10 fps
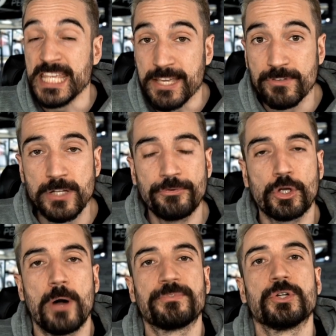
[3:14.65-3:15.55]
even if you
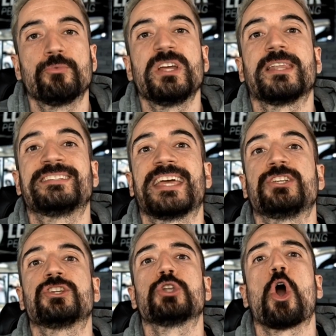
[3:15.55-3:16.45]
come to the
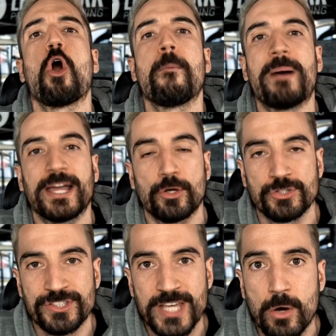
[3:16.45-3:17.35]
realization all by
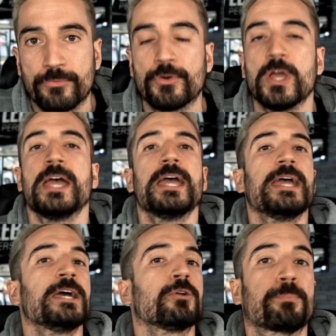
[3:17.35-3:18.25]
yourself,
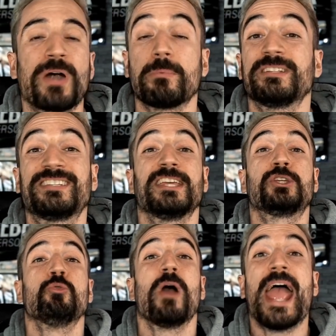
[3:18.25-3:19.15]
it'll probably
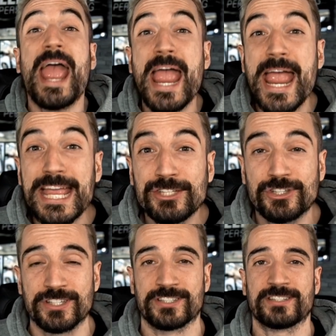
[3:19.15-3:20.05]
take you
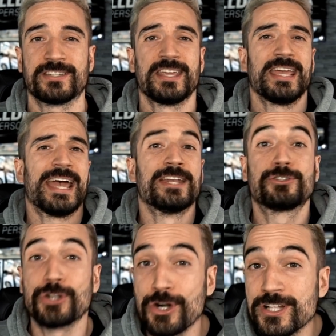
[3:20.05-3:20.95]
ages, and
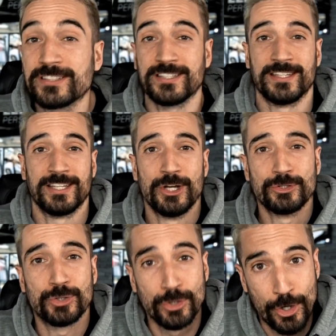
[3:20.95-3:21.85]
eternity,
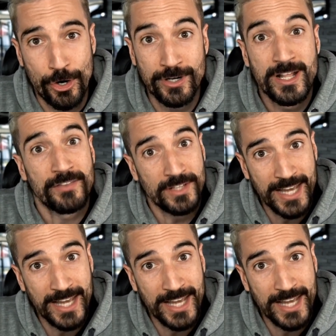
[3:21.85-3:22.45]
to learn the